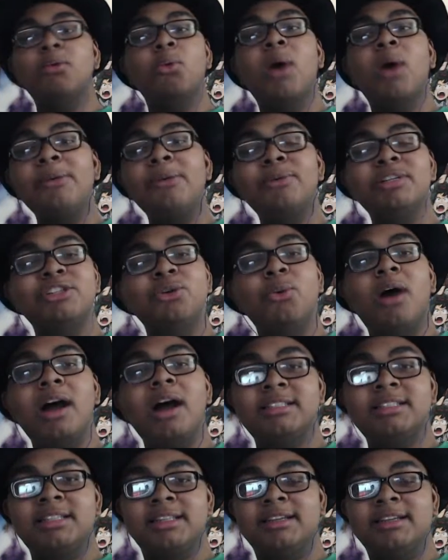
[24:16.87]
why would you
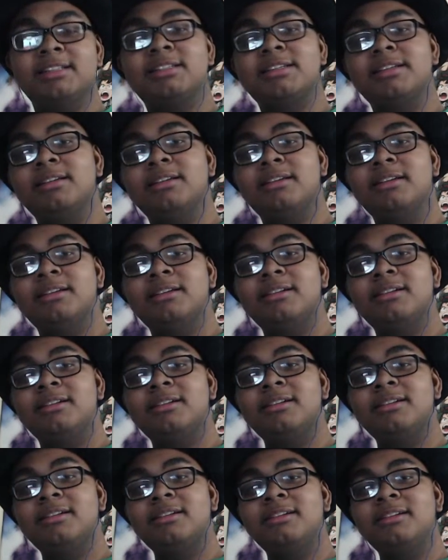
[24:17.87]
watch this?
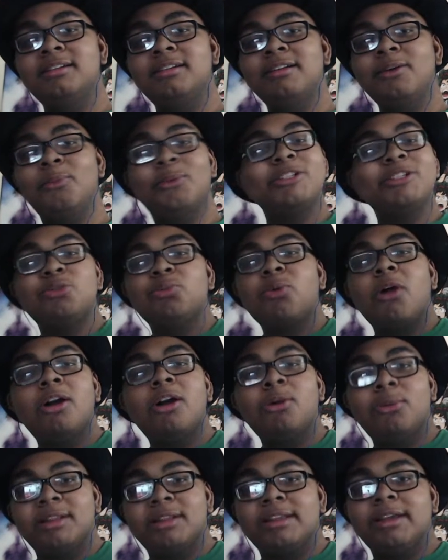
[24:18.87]
What's
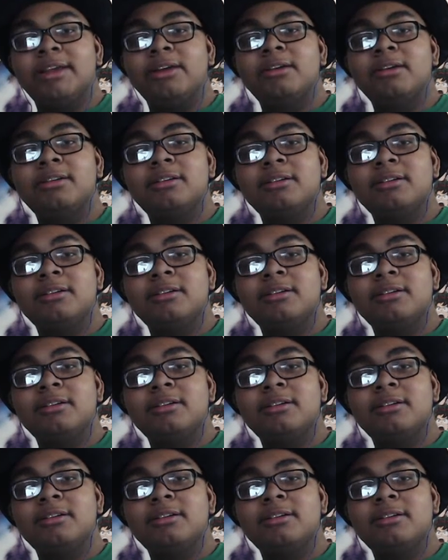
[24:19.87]
wrong with you?